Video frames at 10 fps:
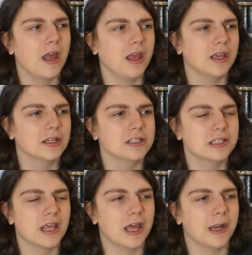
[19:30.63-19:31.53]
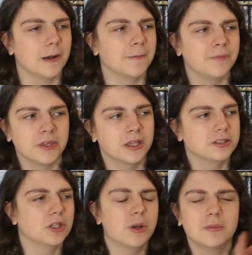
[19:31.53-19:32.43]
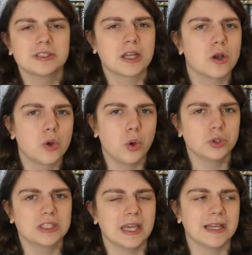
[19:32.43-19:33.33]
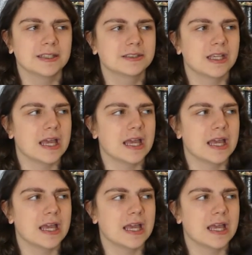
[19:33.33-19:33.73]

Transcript: and then, so it was, like, a cold case,